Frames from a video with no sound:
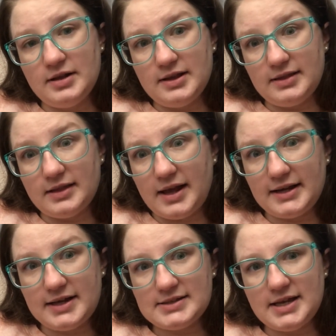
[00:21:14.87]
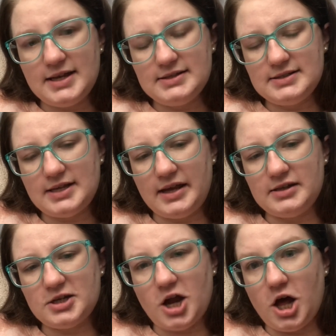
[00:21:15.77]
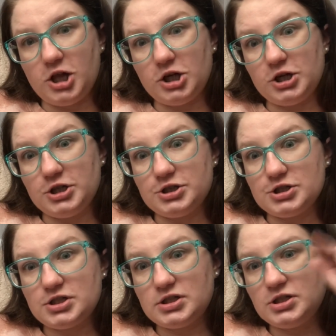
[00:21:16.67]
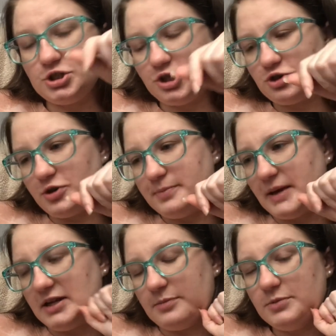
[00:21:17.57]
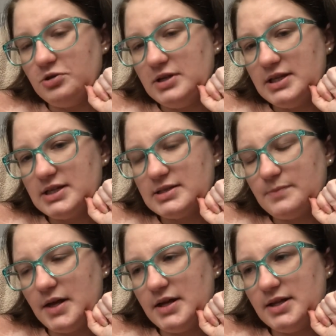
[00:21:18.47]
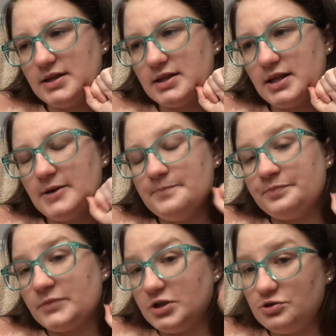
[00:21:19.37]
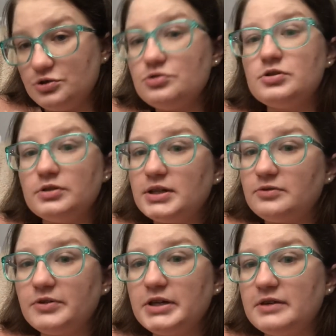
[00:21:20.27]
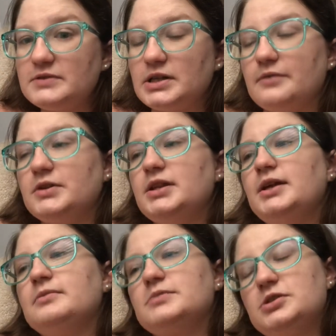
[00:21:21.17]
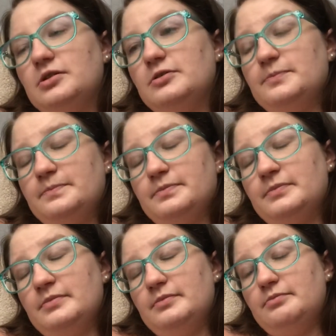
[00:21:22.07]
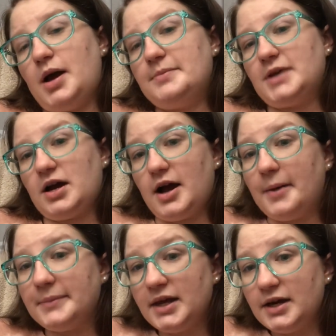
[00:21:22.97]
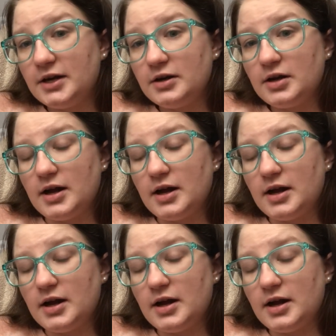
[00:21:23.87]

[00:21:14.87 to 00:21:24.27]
Like I said, $10 to join Band of Beauty this month. You do still get the free gift and everything. So bomb.com there.